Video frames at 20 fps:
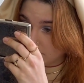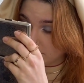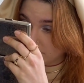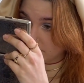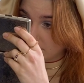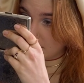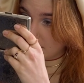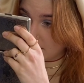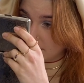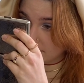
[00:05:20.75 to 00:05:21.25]
of
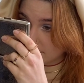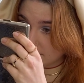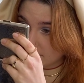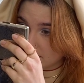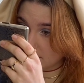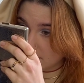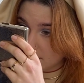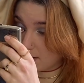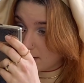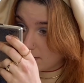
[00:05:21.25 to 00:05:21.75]
songs,
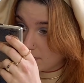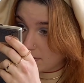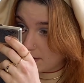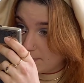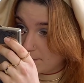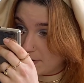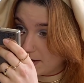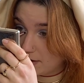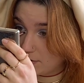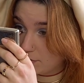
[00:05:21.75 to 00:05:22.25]
and they
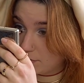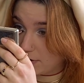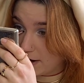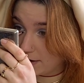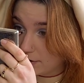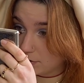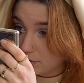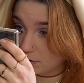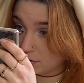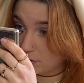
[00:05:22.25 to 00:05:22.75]
made a
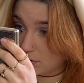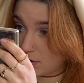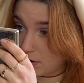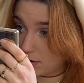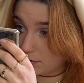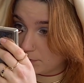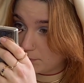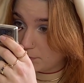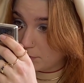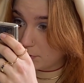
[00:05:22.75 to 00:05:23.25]
record called